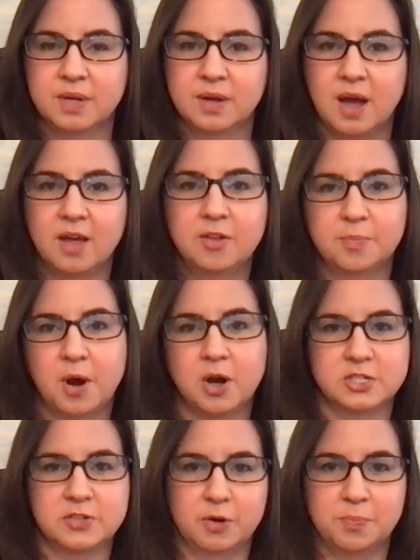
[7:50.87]
other
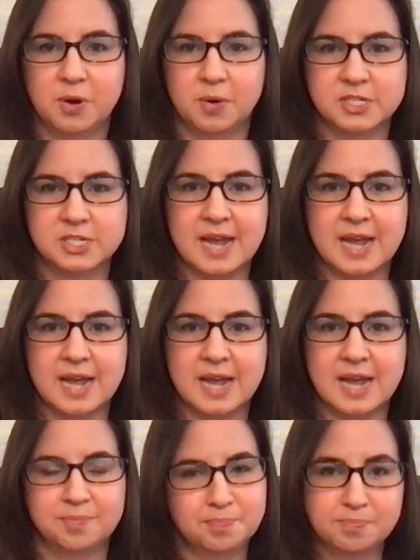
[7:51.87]
parts of your
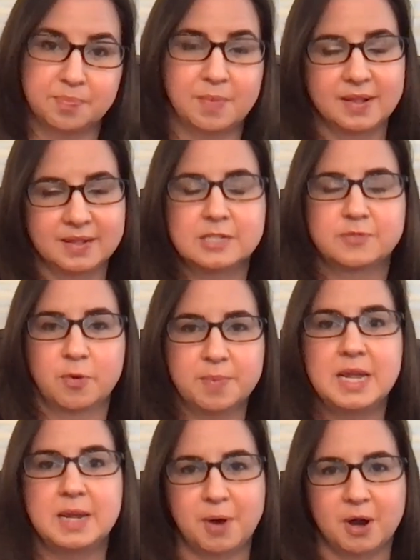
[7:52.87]
personality, at least for
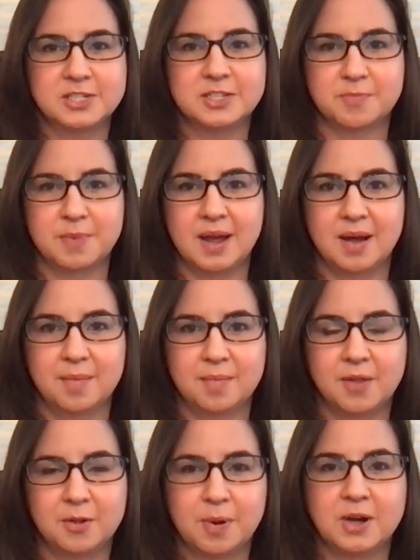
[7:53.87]
me,
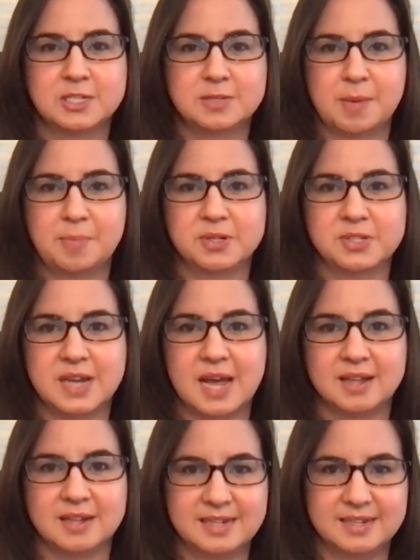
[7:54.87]
other parts of my
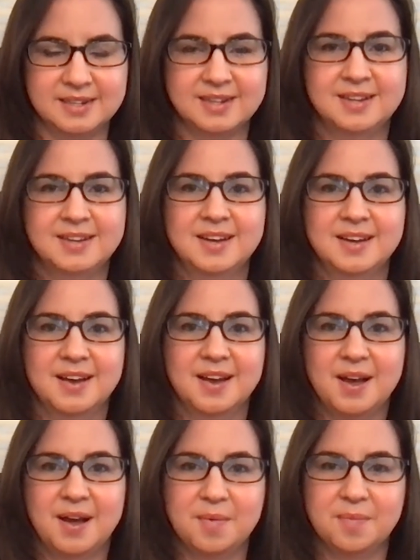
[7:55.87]
personality
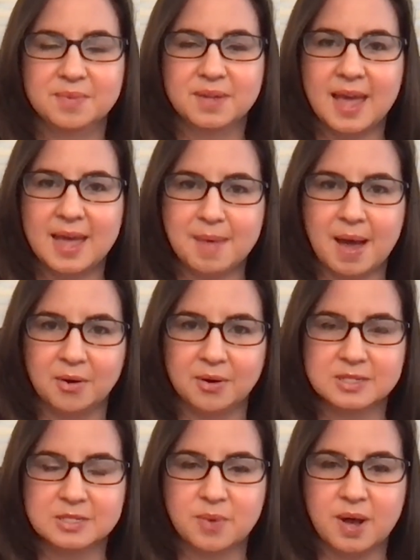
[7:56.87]
came out
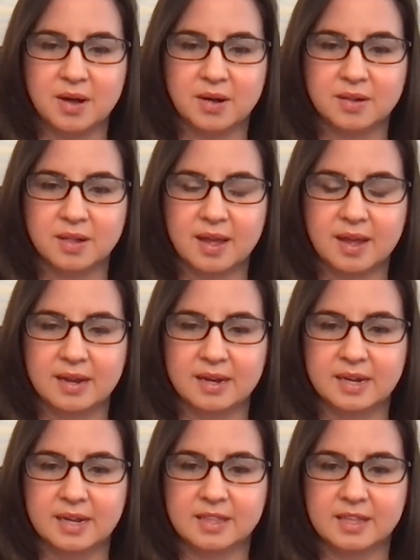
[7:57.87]
as well. And
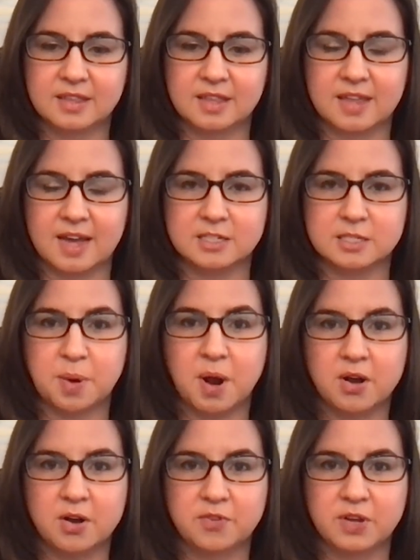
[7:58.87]
I think that's
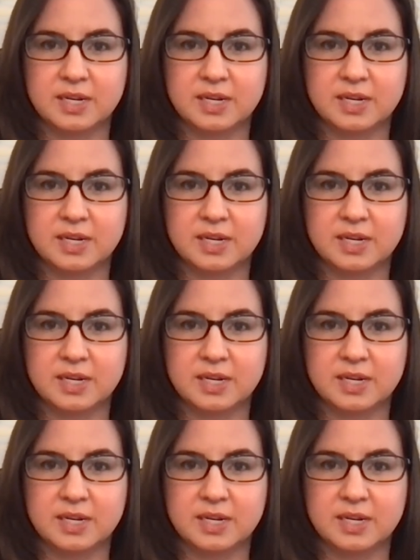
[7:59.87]
part of it